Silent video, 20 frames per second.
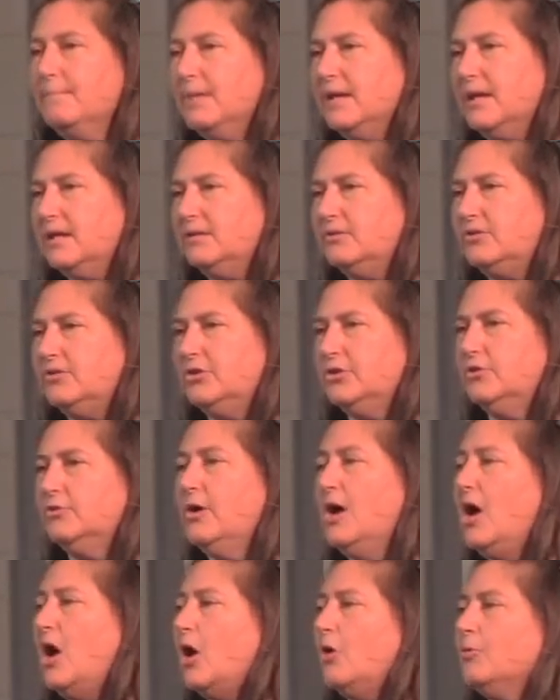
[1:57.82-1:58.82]
mean to
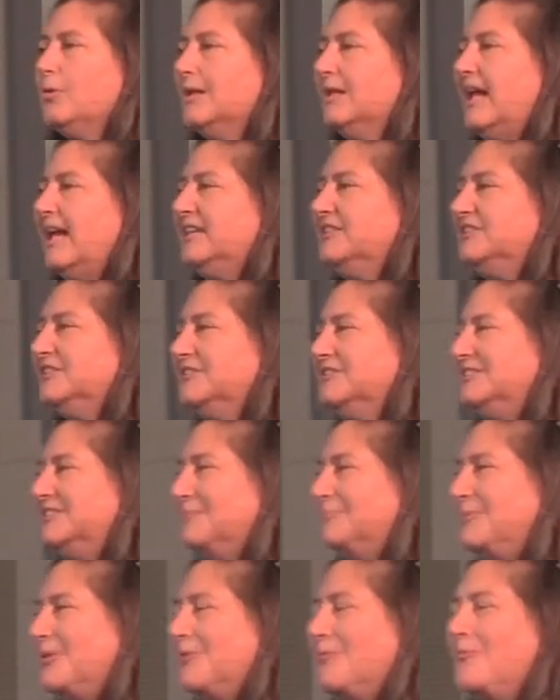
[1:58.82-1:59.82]
you a
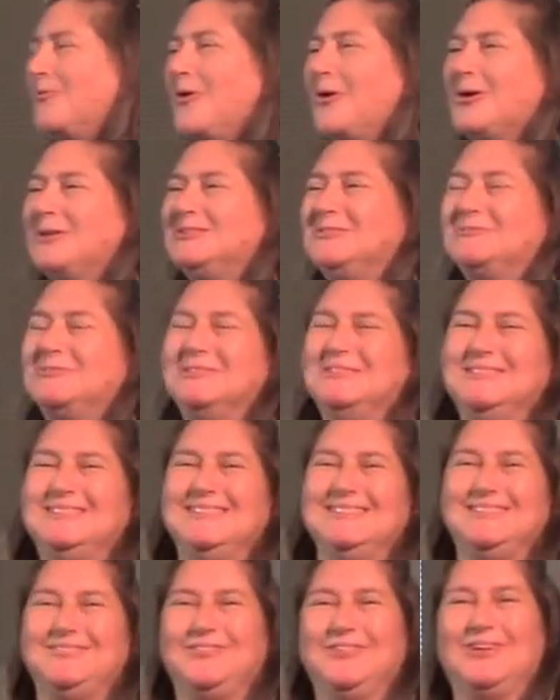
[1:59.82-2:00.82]
relationship that works where you
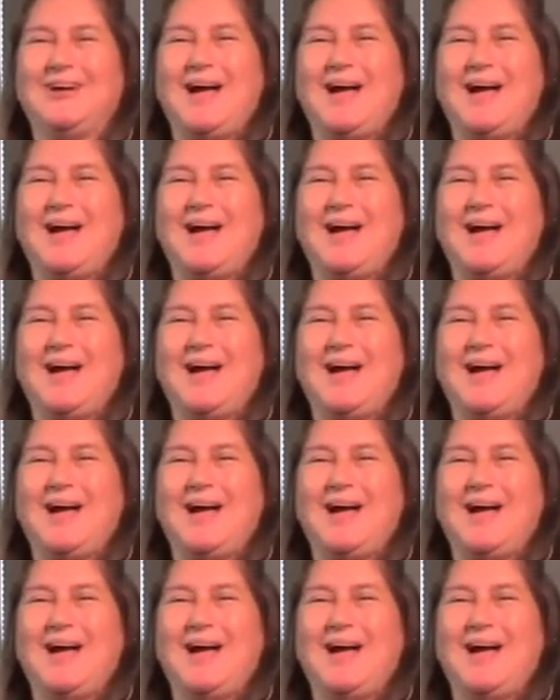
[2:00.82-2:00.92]
just feel